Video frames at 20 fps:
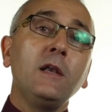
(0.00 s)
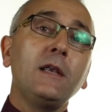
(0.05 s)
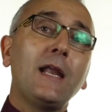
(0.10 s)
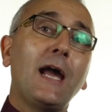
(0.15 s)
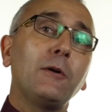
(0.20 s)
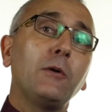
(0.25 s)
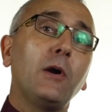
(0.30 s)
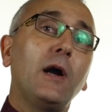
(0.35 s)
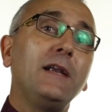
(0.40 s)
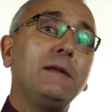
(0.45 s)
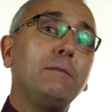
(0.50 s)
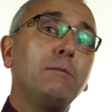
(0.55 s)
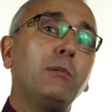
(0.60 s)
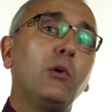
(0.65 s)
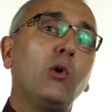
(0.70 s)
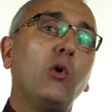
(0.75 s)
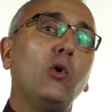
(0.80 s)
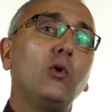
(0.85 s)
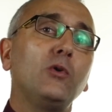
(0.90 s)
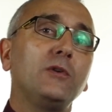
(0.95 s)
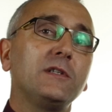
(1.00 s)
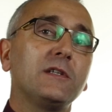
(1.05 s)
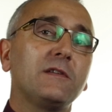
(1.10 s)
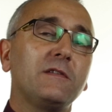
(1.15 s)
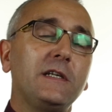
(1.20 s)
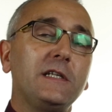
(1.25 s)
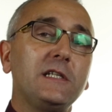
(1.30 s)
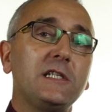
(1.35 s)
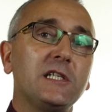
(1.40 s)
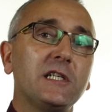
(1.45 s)
Now, an important
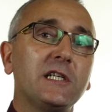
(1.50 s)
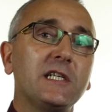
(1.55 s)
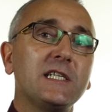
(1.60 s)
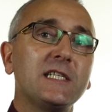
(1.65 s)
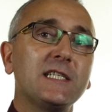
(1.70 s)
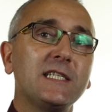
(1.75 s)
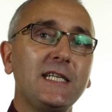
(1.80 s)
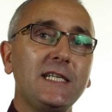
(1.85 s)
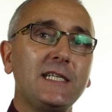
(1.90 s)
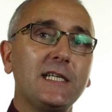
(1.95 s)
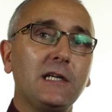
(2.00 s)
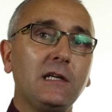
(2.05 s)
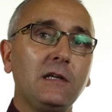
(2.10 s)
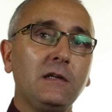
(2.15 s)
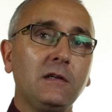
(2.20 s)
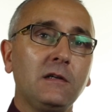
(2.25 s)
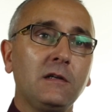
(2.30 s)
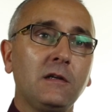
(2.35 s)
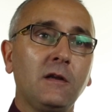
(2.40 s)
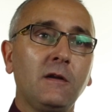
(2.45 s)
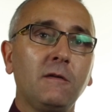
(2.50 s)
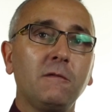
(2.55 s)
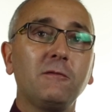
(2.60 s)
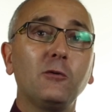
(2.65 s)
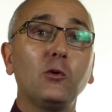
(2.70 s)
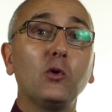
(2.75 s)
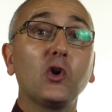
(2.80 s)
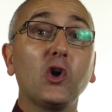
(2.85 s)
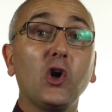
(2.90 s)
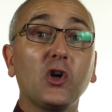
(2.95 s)
thing to consider
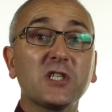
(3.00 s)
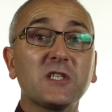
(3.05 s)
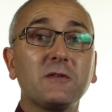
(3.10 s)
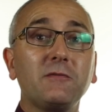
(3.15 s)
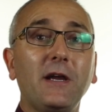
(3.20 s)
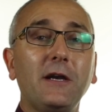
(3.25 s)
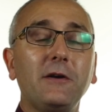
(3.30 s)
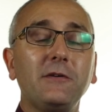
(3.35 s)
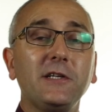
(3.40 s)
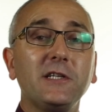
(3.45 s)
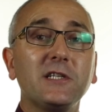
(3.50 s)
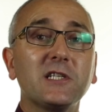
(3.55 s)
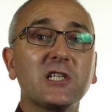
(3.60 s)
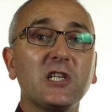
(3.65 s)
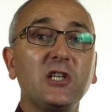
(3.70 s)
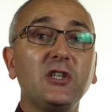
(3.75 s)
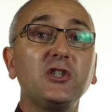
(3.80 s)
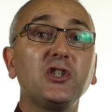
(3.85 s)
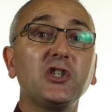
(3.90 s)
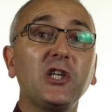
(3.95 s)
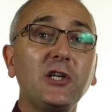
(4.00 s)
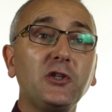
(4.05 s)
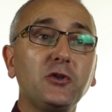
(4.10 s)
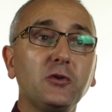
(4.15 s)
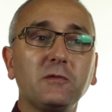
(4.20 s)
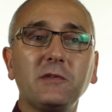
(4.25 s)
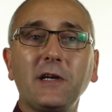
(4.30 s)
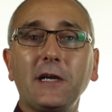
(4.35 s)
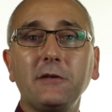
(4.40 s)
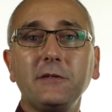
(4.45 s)
for cost variance and
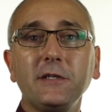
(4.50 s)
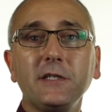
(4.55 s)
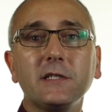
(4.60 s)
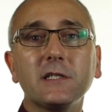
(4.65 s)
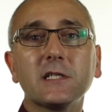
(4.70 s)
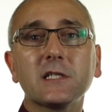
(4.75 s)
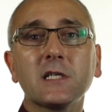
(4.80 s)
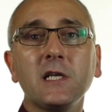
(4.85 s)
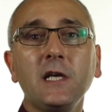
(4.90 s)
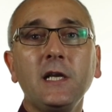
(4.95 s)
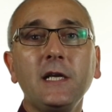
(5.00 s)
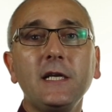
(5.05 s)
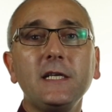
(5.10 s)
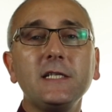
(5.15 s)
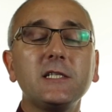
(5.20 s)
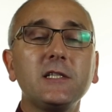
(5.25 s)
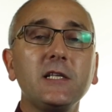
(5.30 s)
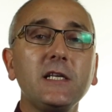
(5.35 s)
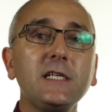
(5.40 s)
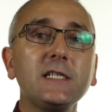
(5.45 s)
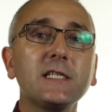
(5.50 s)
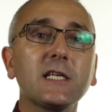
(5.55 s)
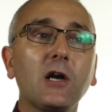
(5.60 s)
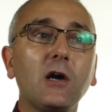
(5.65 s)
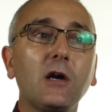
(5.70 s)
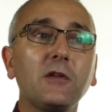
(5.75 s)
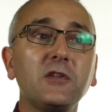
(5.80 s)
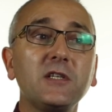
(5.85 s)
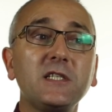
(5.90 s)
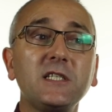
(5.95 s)
schedule variance is these
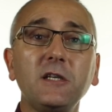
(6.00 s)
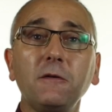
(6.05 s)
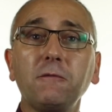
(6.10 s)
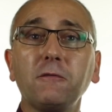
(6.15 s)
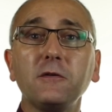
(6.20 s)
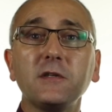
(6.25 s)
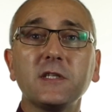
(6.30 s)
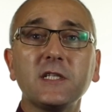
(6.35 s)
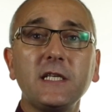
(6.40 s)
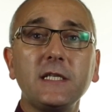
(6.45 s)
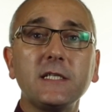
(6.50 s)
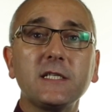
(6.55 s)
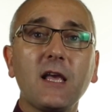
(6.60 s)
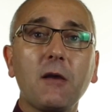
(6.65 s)
are the differences.